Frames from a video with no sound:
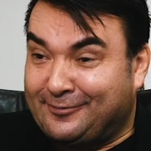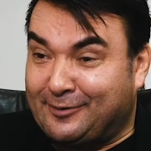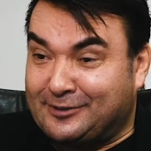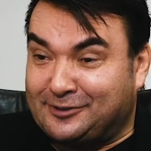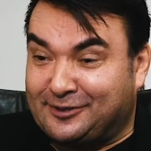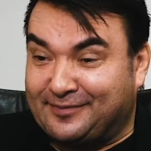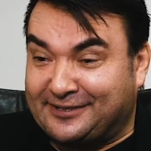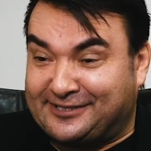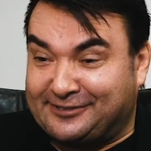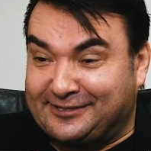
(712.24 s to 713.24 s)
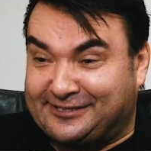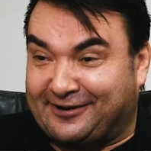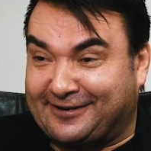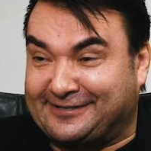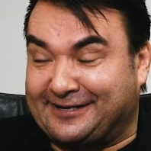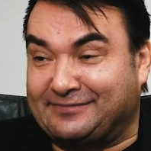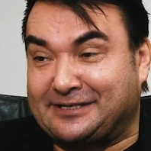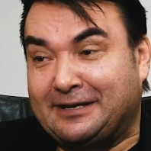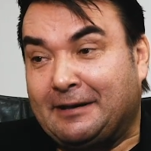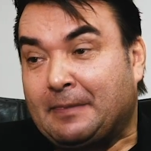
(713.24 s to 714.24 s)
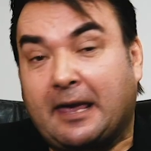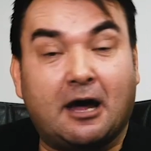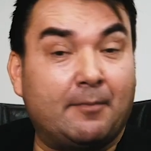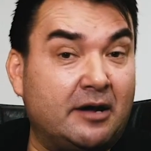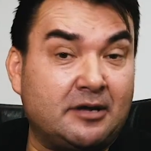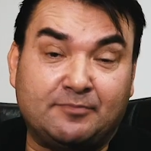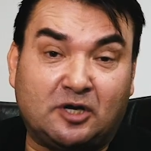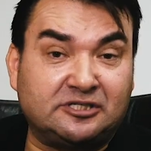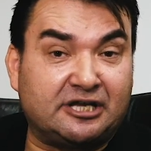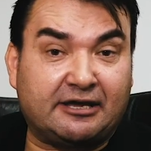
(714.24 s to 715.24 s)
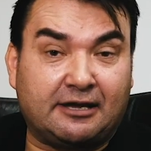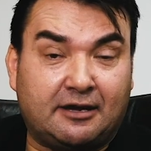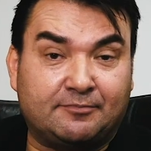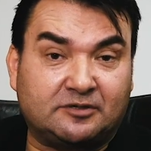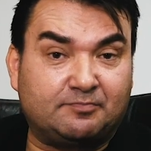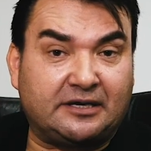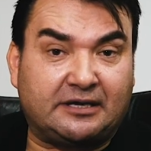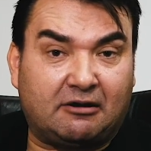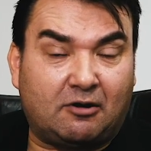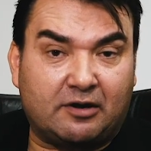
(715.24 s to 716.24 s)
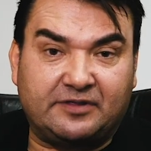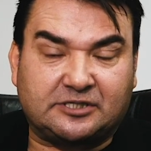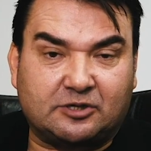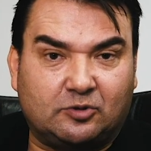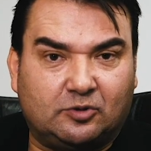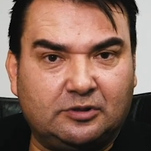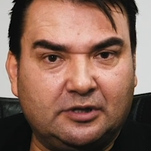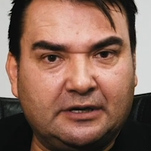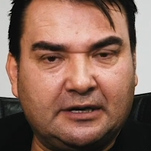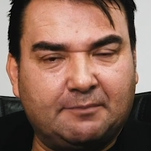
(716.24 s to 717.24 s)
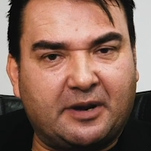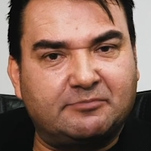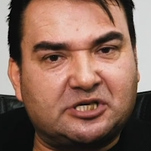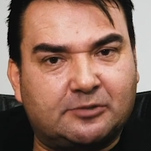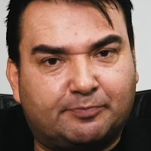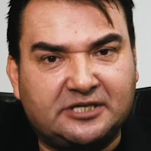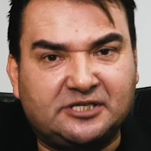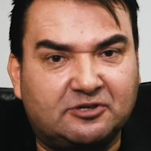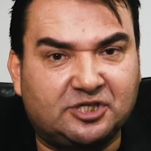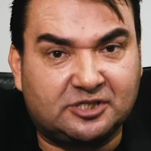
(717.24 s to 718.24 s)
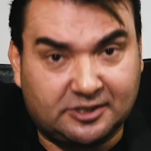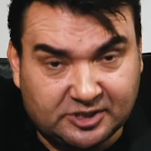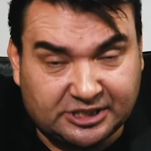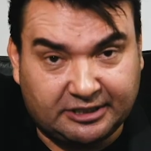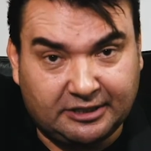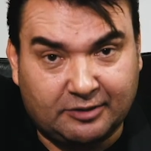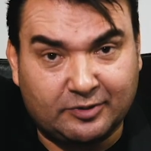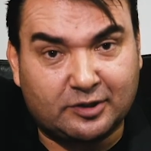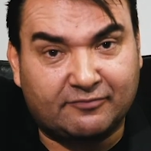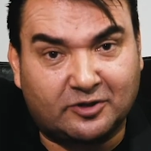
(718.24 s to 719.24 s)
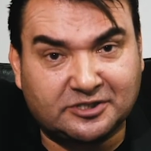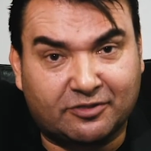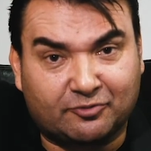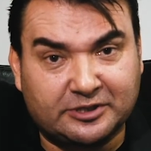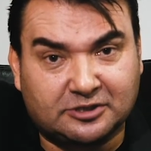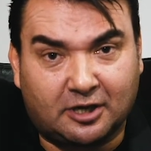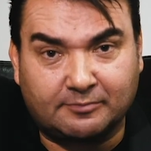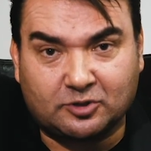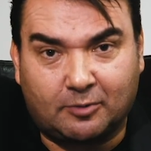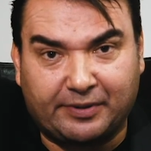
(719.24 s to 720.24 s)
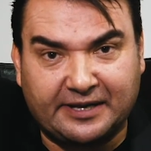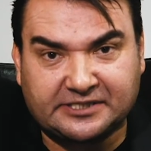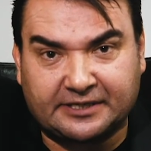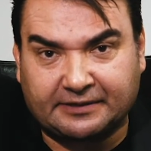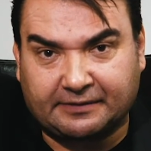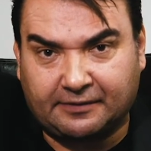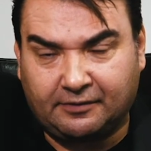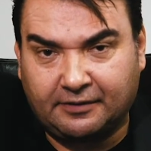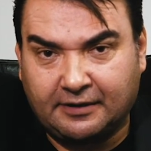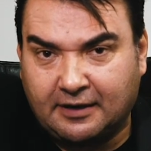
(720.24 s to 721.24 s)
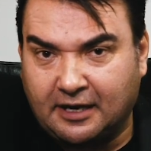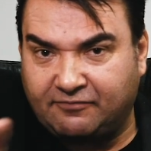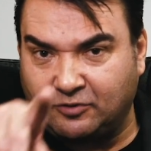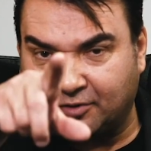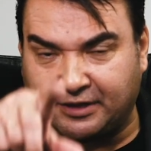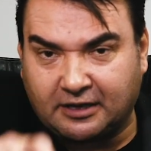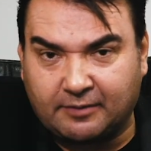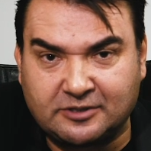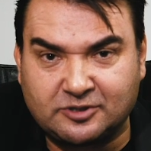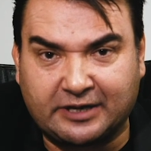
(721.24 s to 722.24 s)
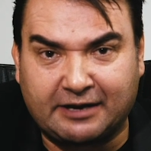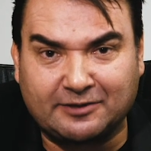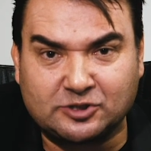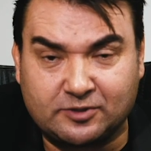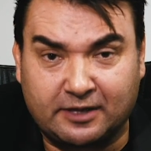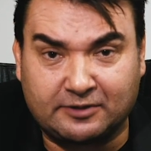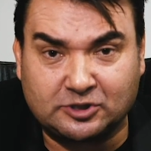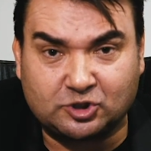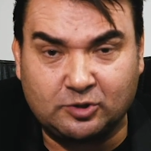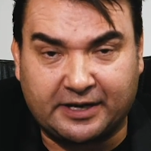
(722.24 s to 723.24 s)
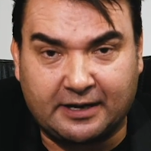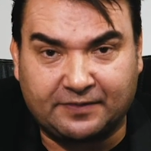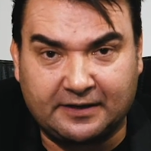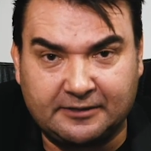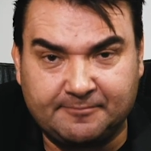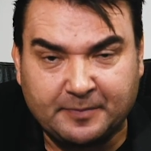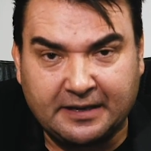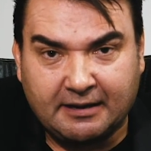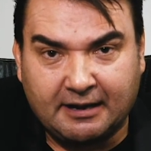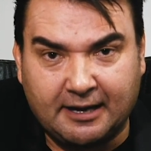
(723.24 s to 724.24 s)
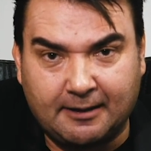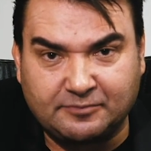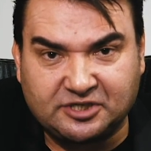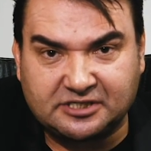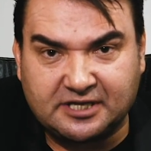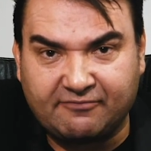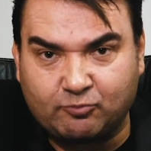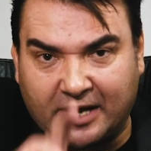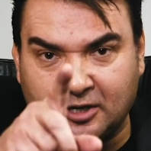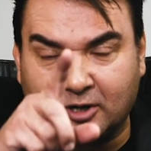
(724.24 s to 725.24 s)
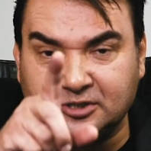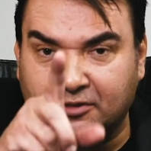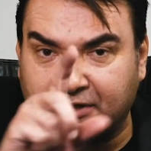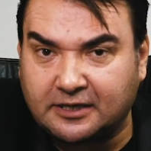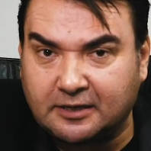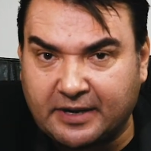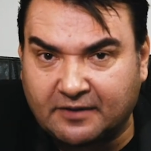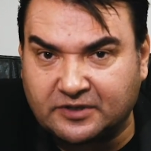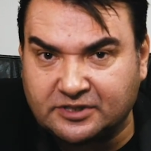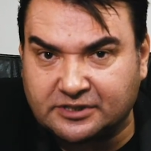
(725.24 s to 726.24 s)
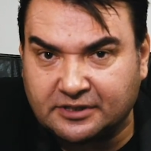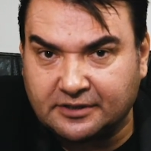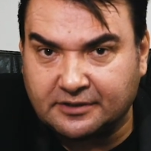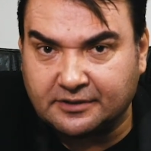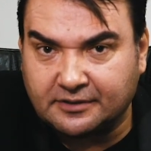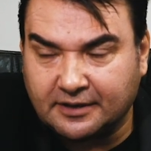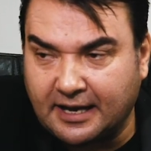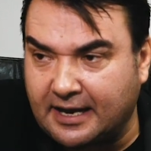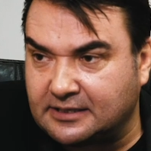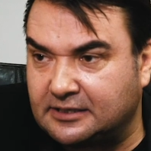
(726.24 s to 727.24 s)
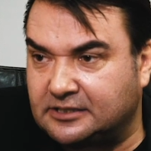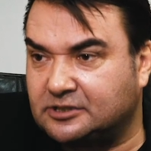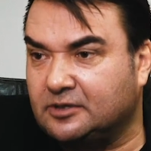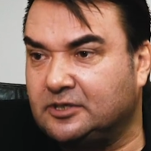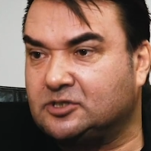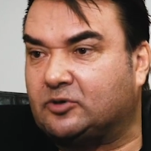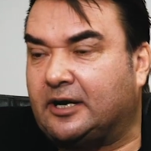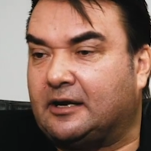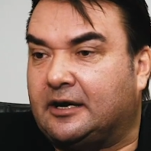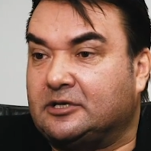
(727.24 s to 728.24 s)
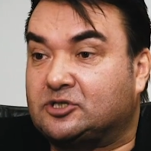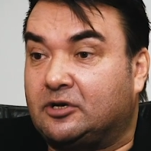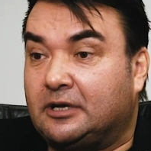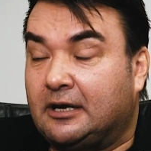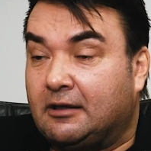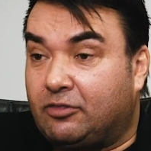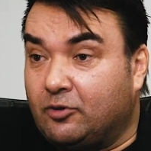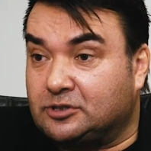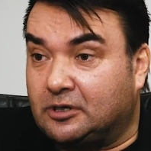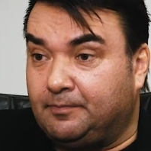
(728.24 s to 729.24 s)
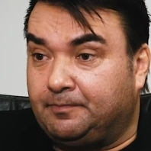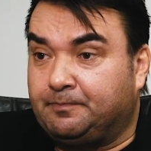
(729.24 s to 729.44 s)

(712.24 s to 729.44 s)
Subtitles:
Well, we're talking about suicide attempts. And I'm not making a light of this at all, but I'm just impressed that she's still sitting here. We could have lost her 3 times. God bless her, you know. If you were thinking doing anything stupid out there, just have one night to think about this and listen to this great lady. So, third time?